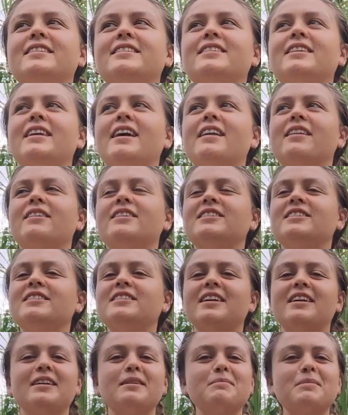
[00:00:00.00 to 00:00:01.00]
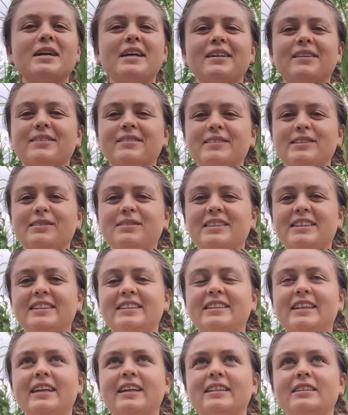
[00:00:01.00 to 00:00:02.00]
So yeah, those are my thoughts for
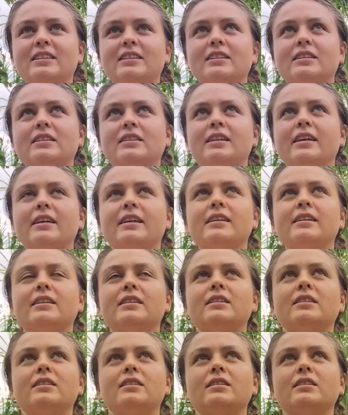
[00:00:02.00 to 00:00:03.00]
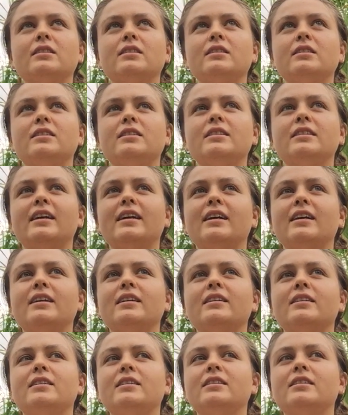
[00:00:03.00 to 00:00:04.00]
today. Just like, yeah,
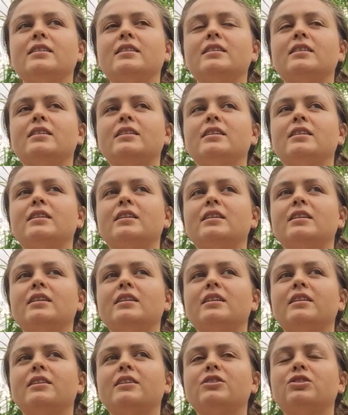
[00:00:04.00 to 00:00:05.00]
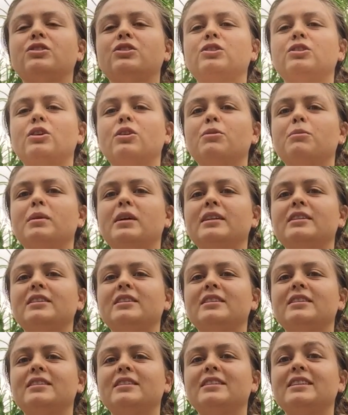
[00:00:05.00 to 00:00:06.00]
there's so
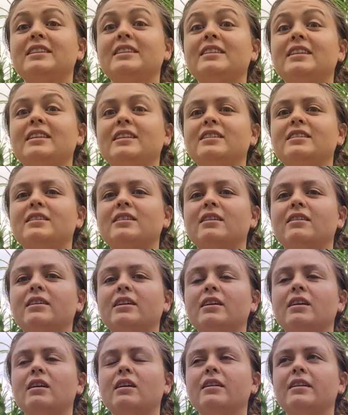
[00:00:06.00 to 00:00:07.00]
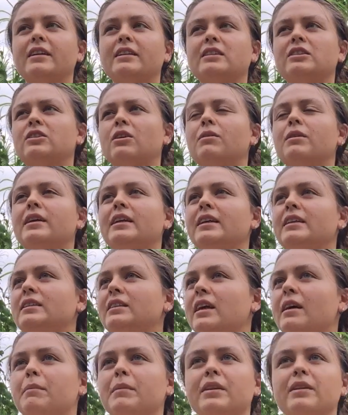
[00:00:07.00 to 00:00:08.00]
much disease going on. It's so
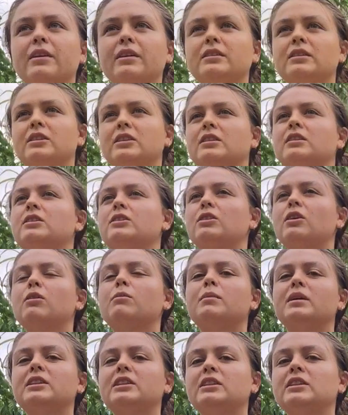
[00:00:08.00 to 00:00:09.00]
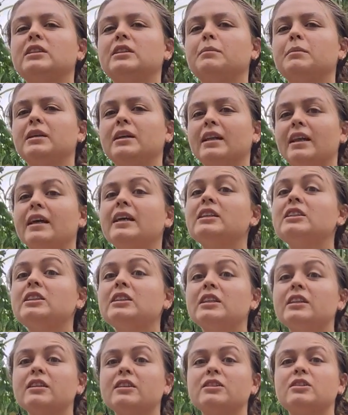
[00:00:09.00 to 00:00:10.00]
easy. I mean, there's just so much
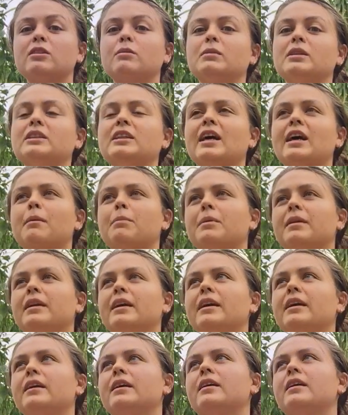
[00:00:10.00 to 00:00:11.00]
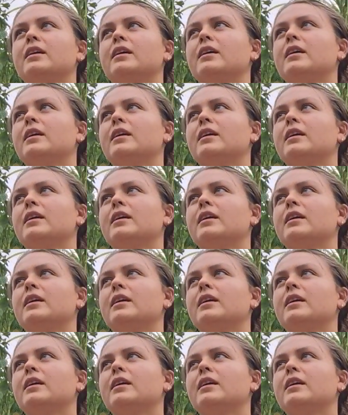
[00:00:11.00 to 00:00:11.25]
stimulation. There's so much happening.